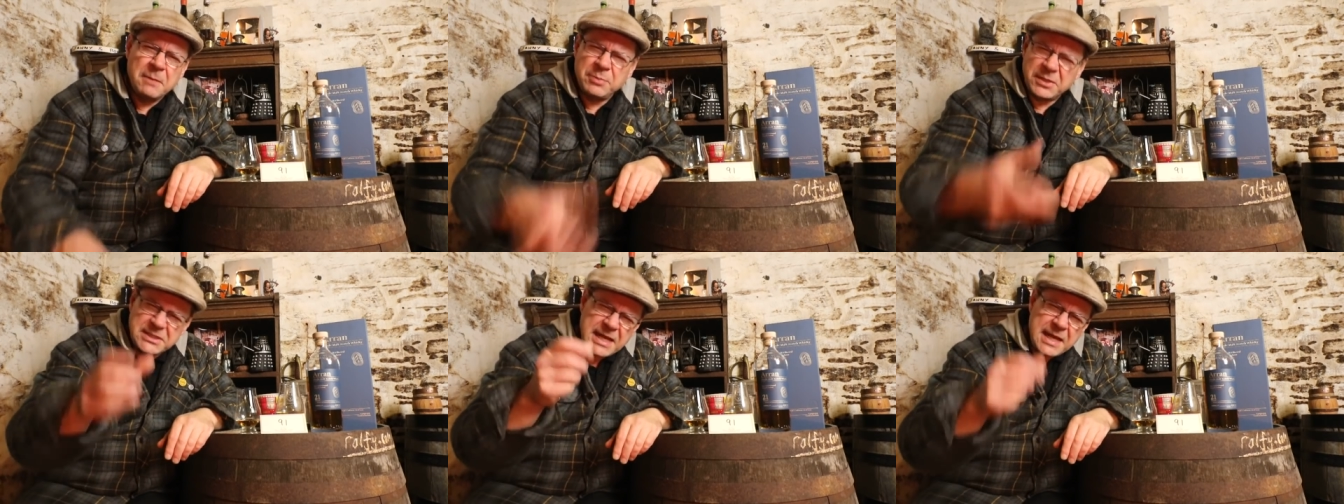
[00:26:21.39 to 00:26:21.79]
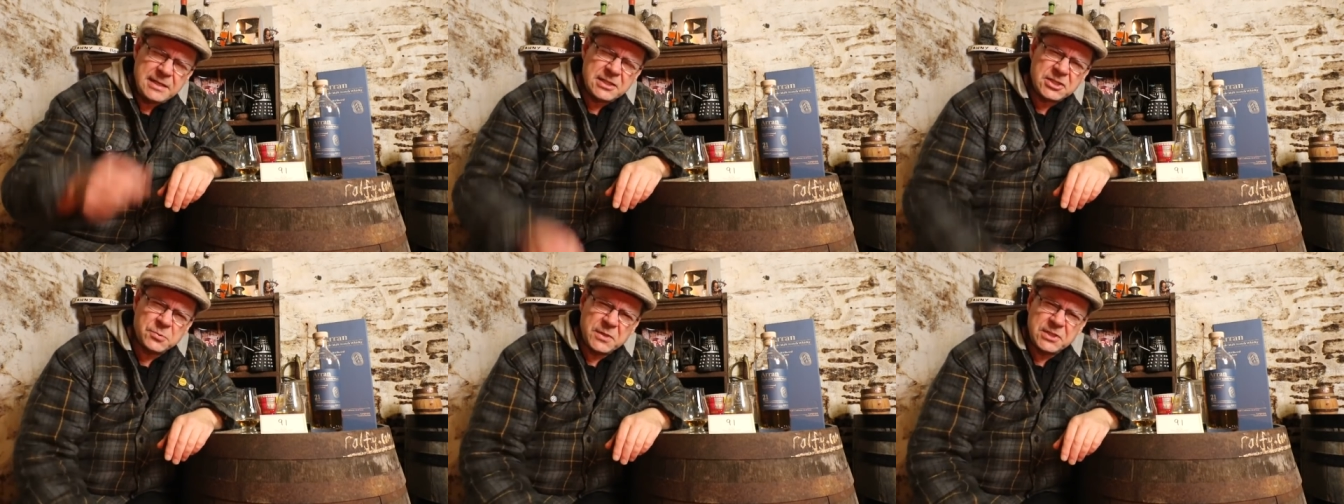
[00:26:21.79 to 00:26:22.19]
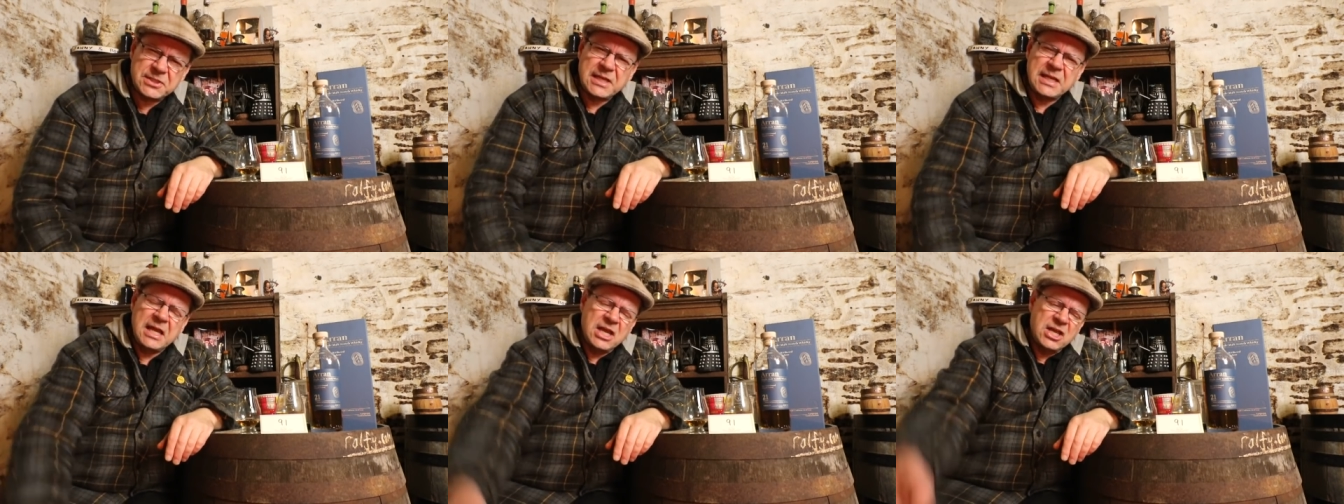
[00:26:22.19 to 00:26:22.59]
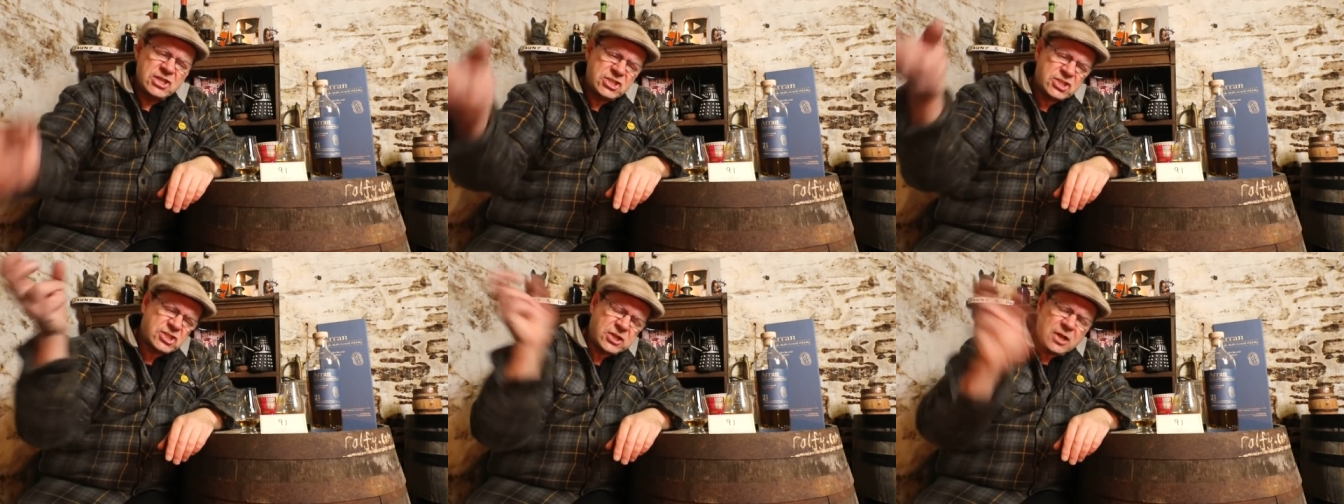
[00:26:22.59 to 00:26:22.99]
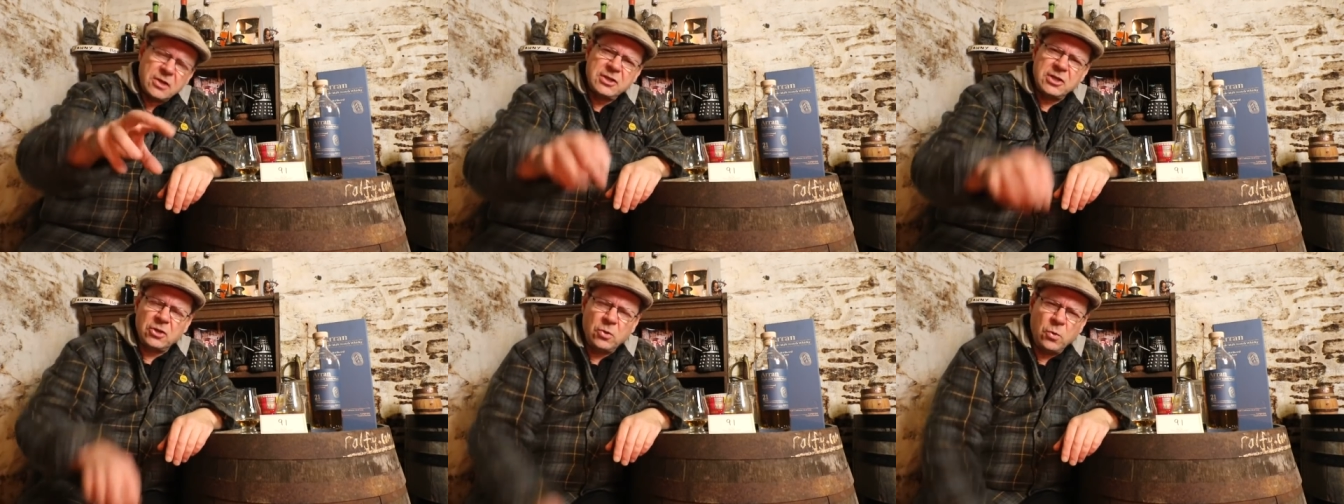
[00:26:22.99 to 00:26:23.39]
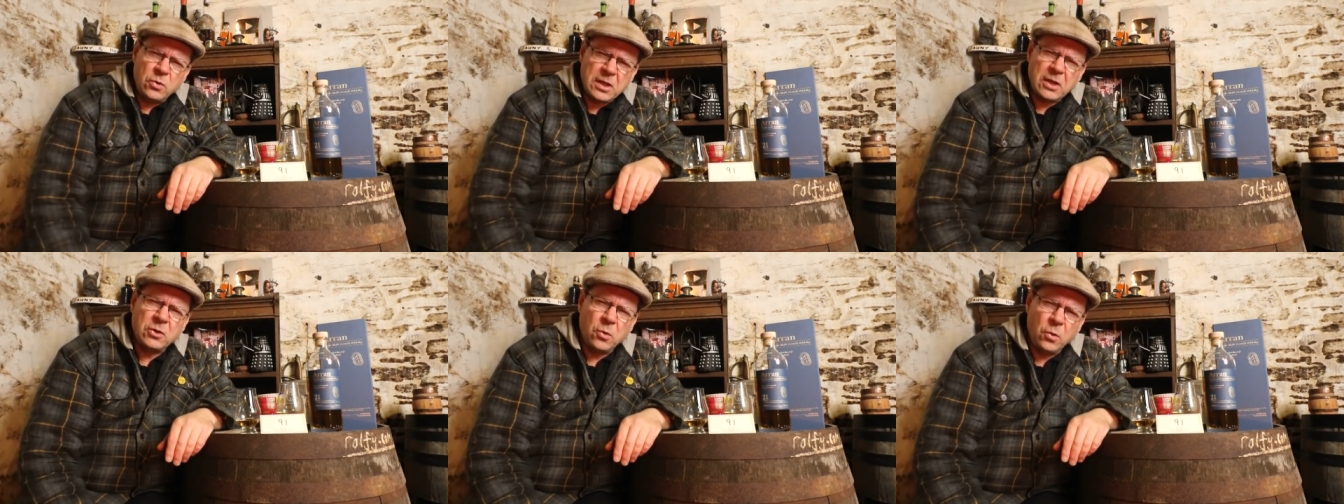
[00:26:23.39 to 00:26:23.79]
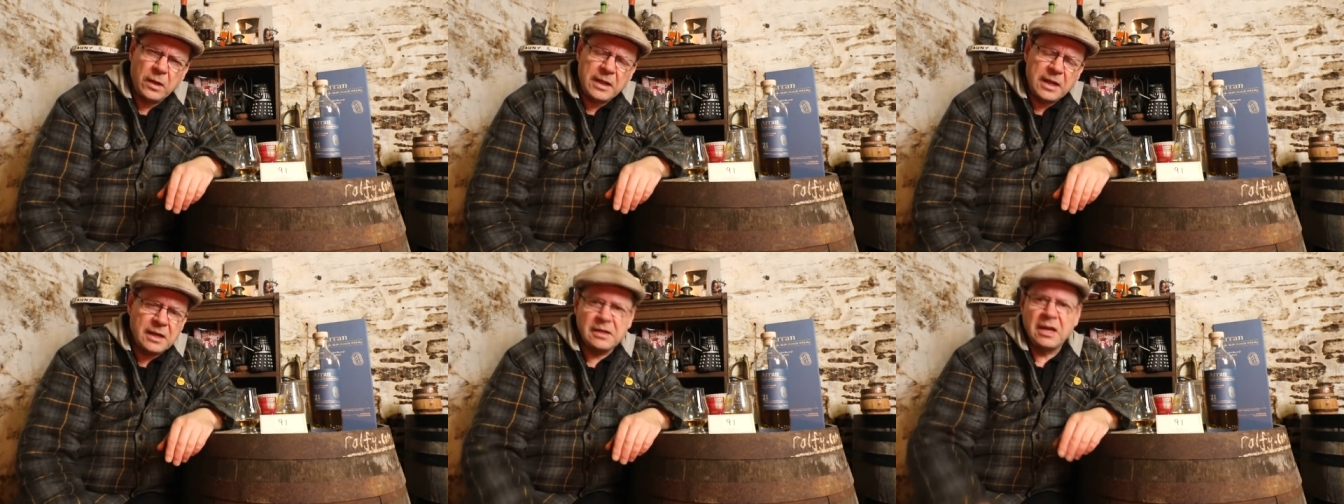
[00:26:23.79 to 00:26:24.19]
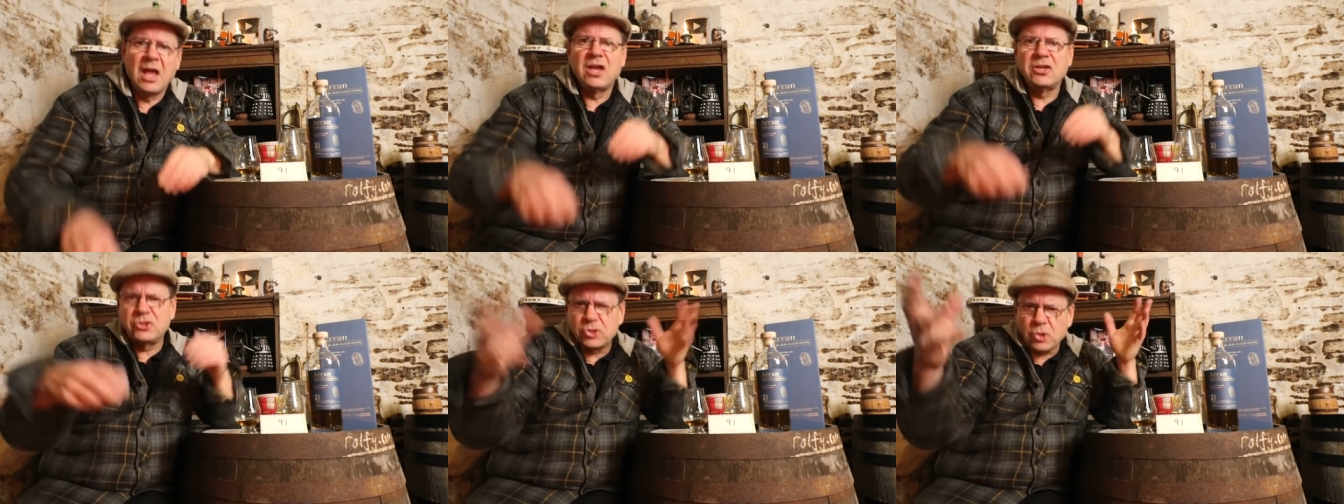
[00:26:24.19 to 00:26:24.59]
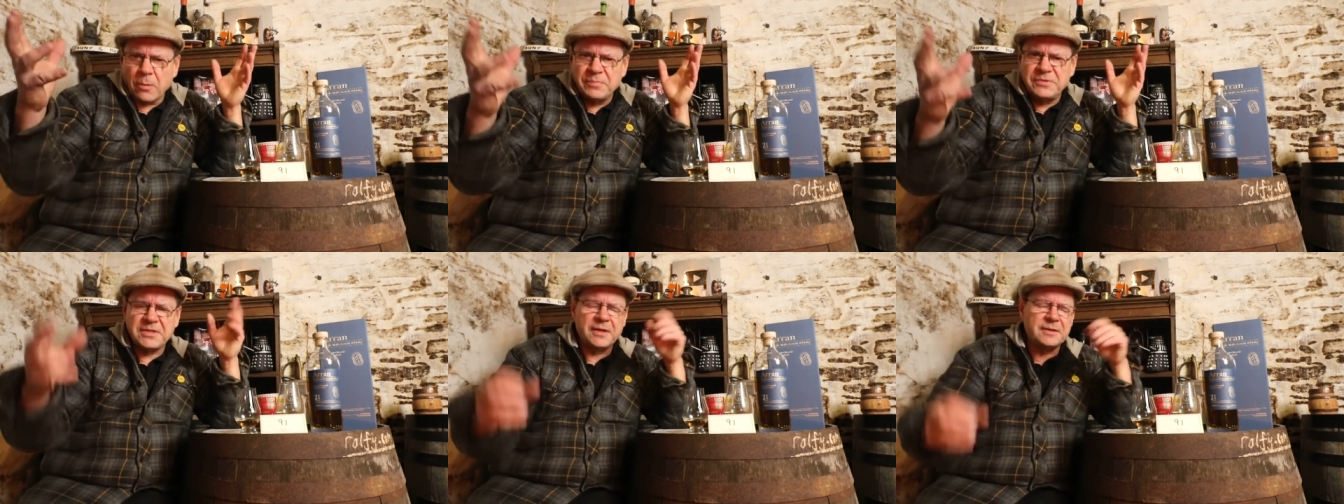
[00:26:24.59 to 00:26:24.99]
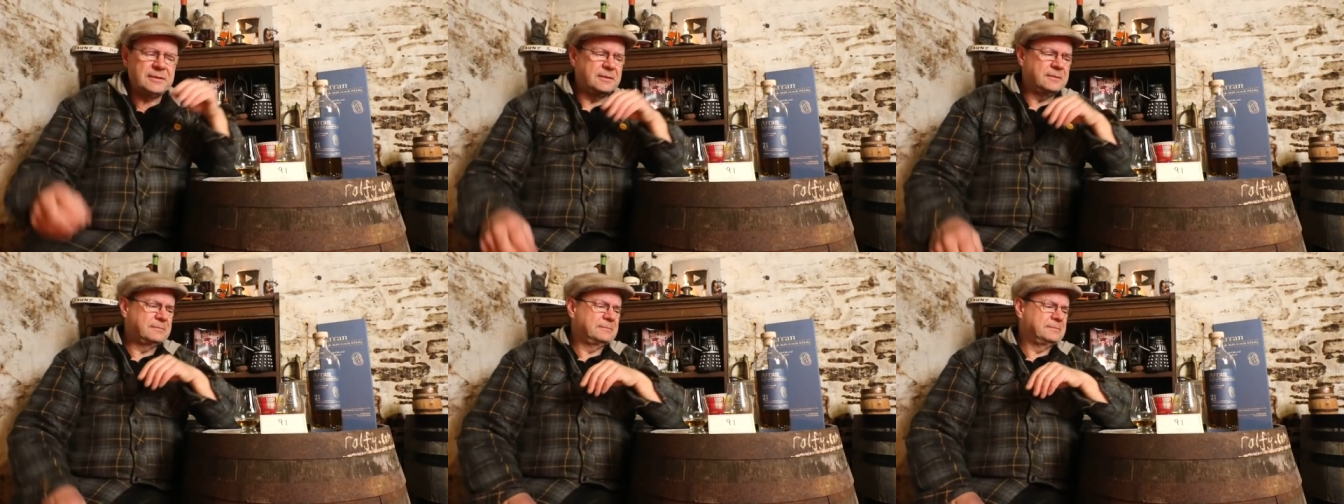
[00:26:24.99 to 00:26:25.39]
Pretend it's whiskey. Slug your Coca Cola in. Job done.